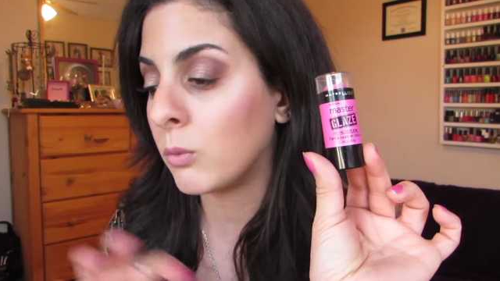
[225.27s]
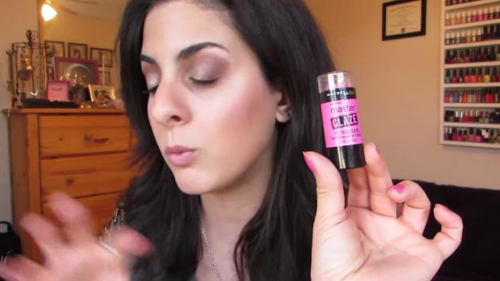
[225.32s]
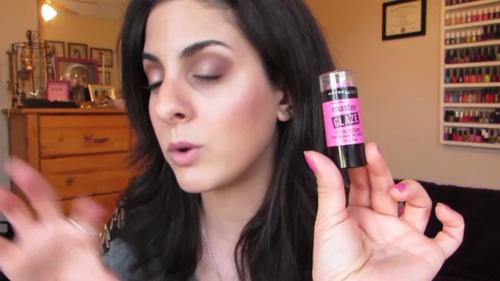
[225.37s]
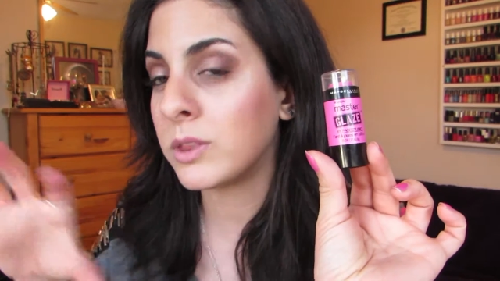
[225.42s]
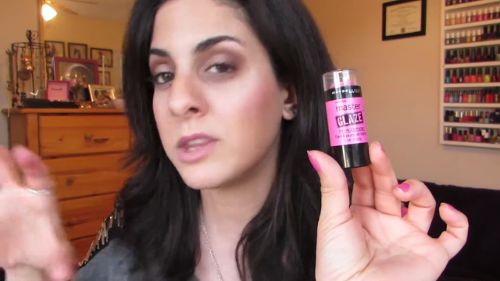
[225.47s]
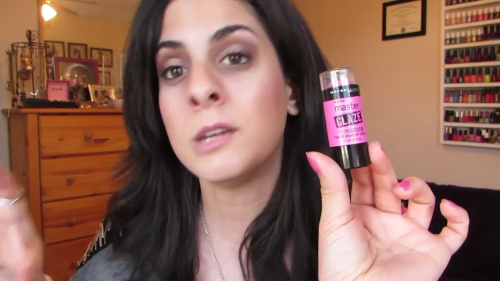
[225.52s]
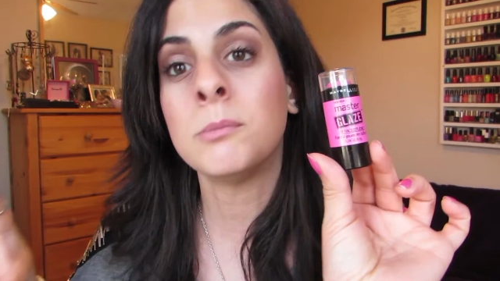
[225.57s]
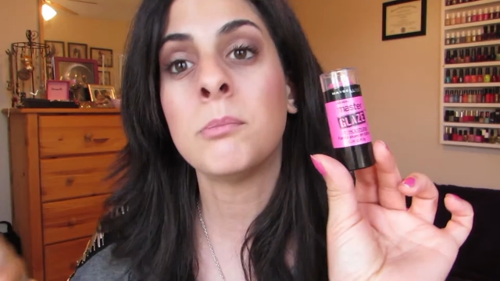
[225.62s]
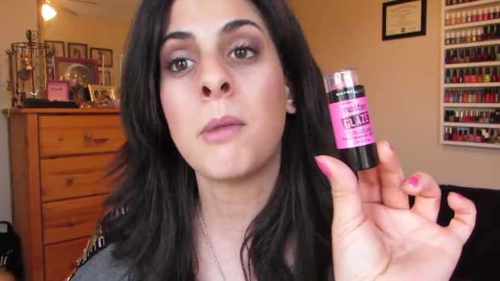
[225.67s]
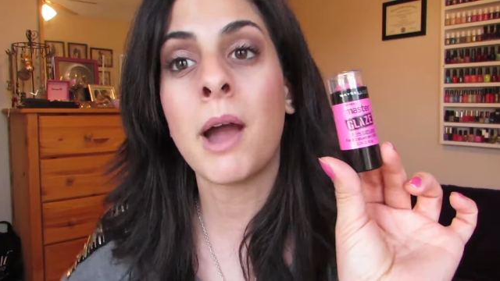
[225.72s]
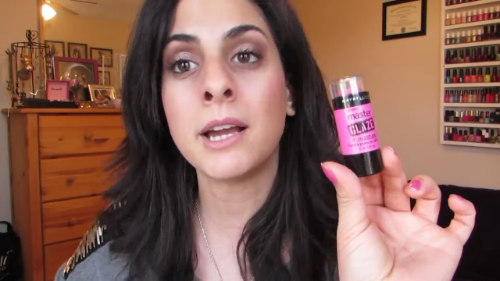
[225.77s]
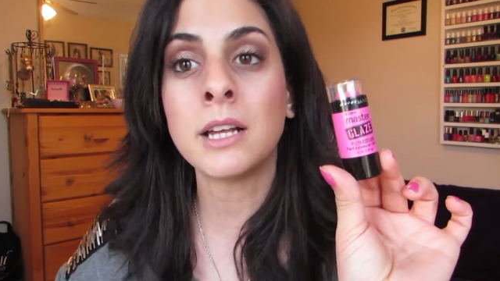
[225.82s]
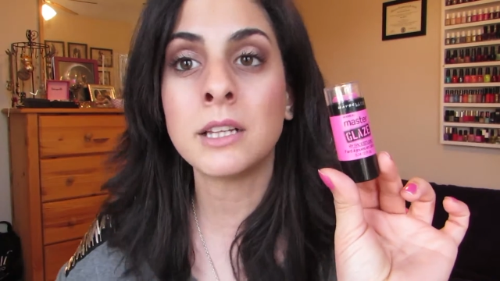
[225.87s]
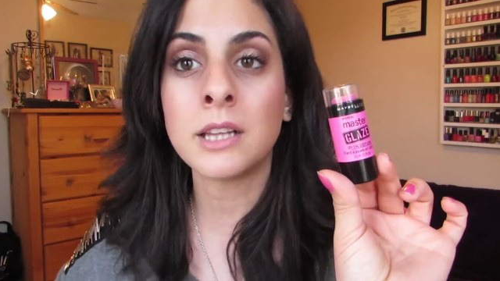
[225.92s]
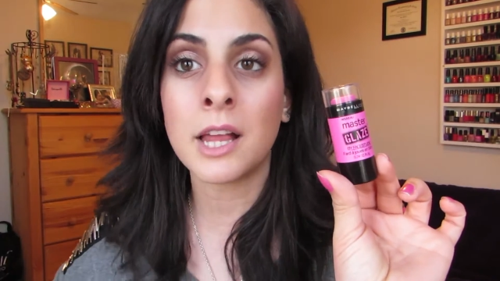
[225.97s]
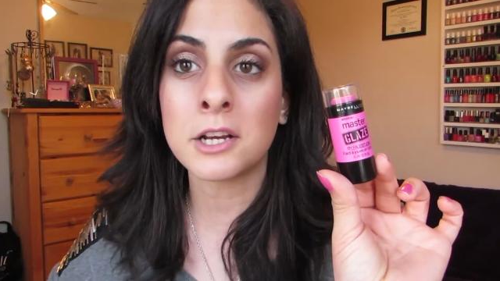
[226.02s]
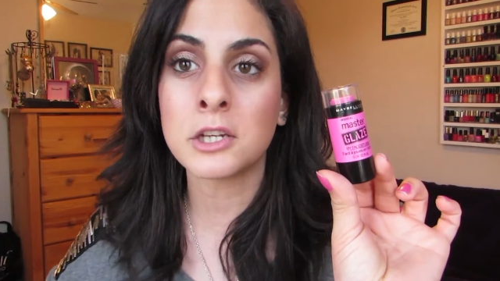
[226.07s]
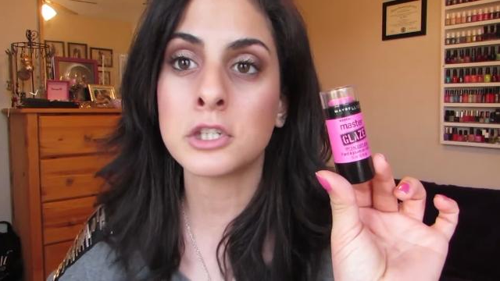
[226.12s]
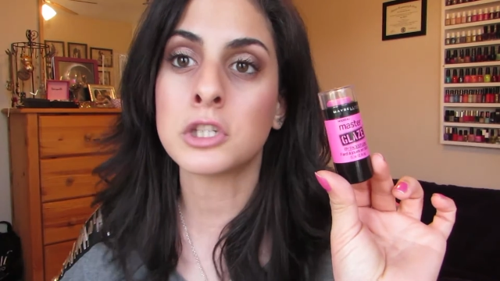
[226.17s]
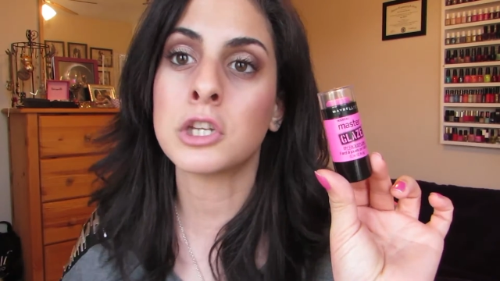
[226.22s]
within my
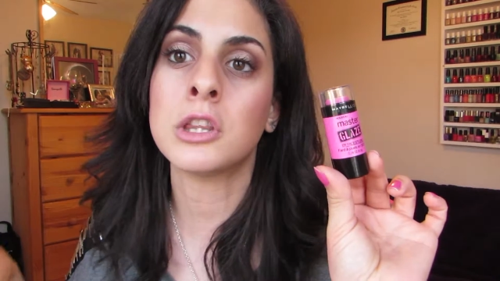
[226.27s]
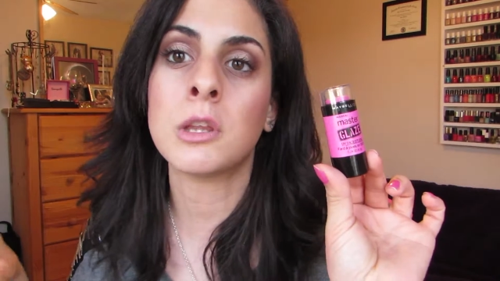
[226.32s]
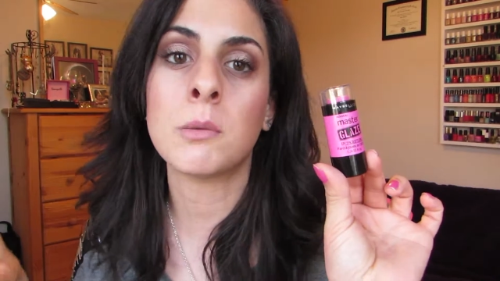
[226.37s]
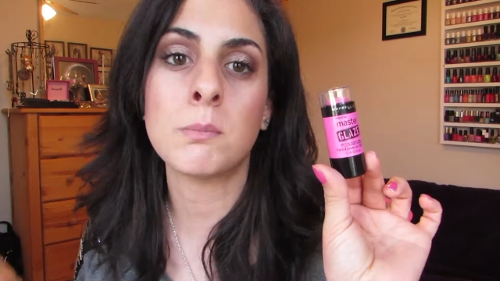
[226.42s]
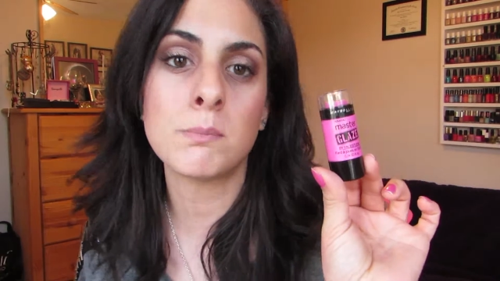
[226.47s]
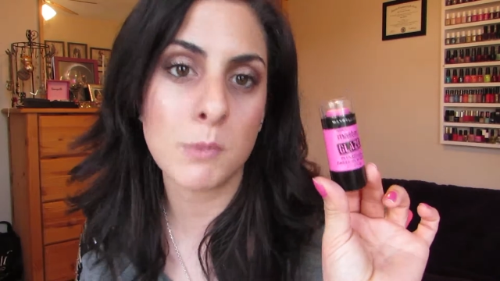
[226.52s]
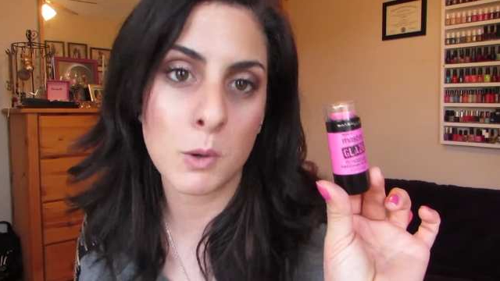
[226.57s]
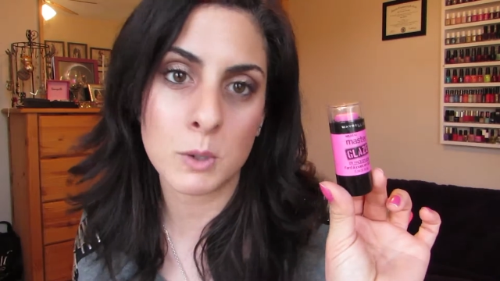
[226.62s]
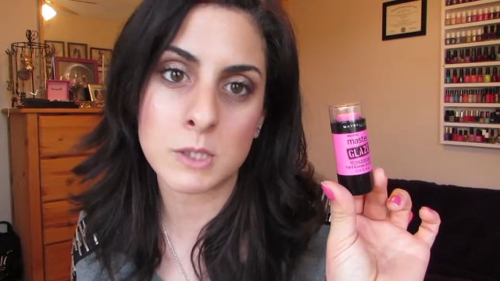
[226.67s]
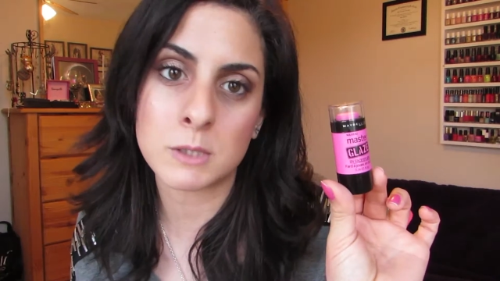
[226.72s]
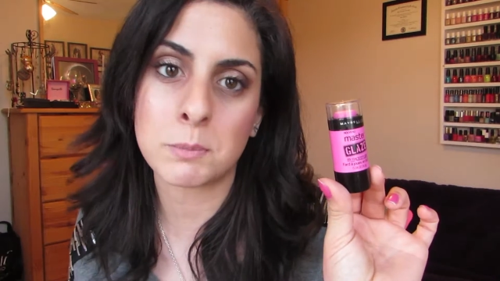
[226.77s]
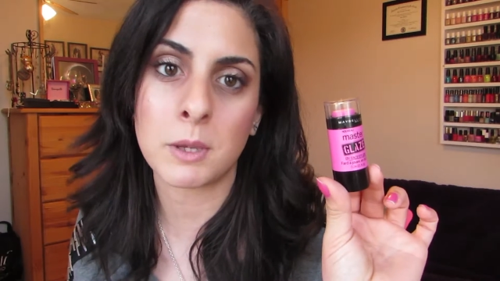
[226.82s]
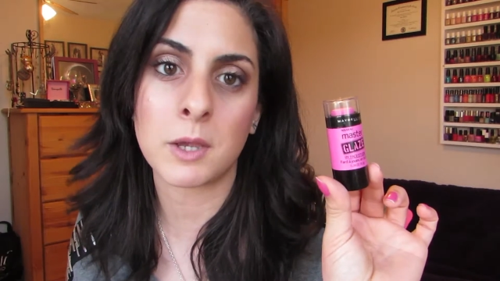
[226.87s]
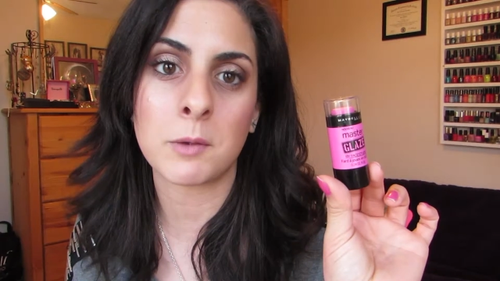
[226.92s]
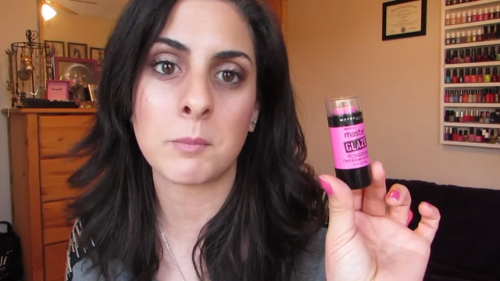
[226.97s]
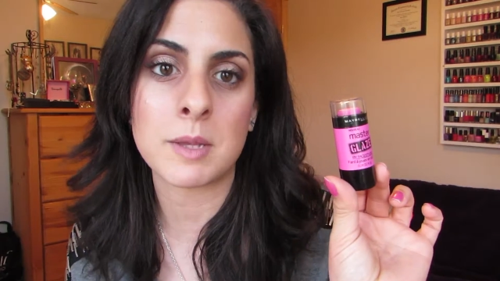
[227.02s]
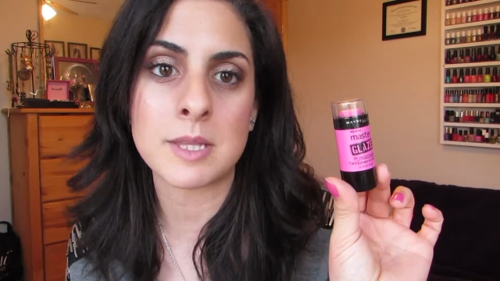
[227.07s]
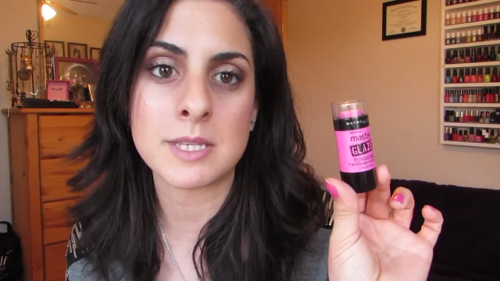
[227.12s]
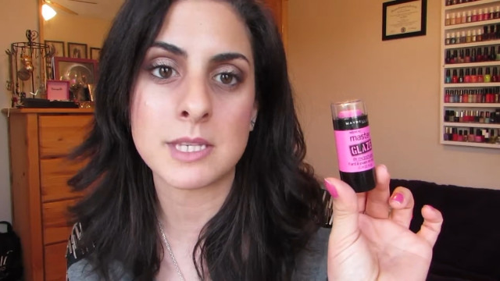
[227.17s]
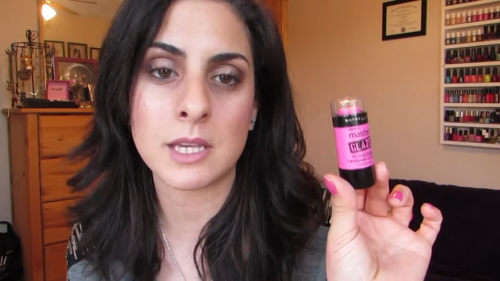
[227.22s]
collection, the most
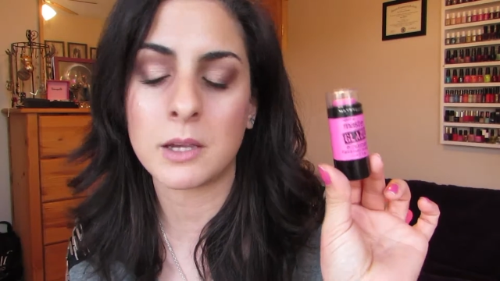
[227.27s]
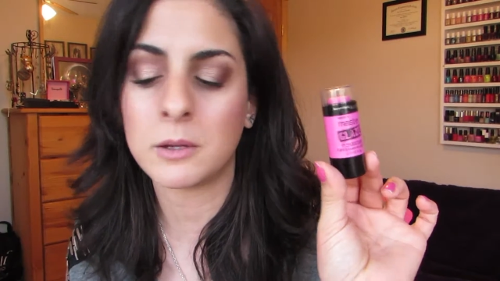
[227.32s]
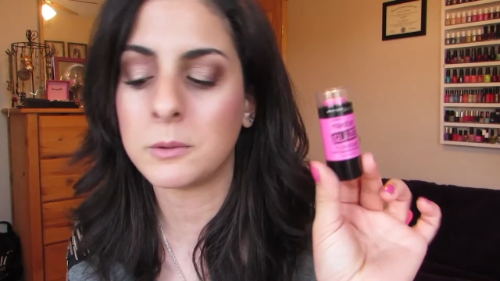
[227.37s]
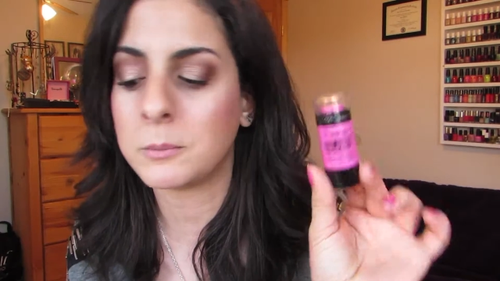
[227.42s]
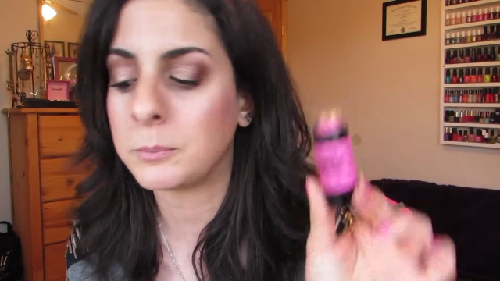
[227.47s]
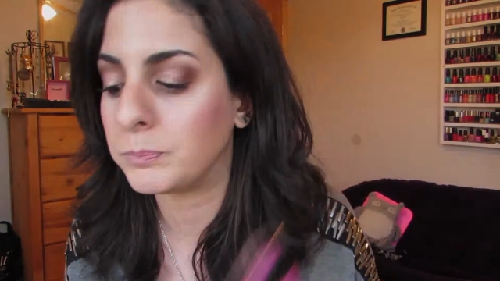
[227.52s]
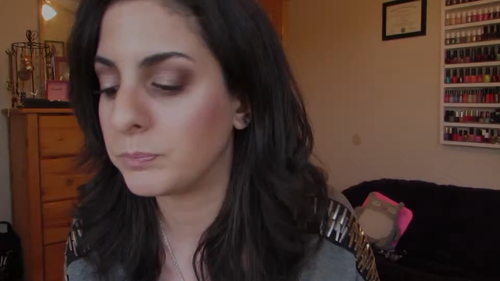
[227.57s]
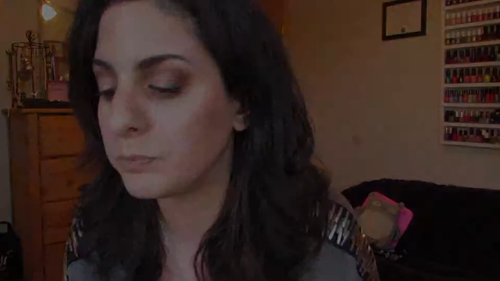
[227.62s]
pigmented.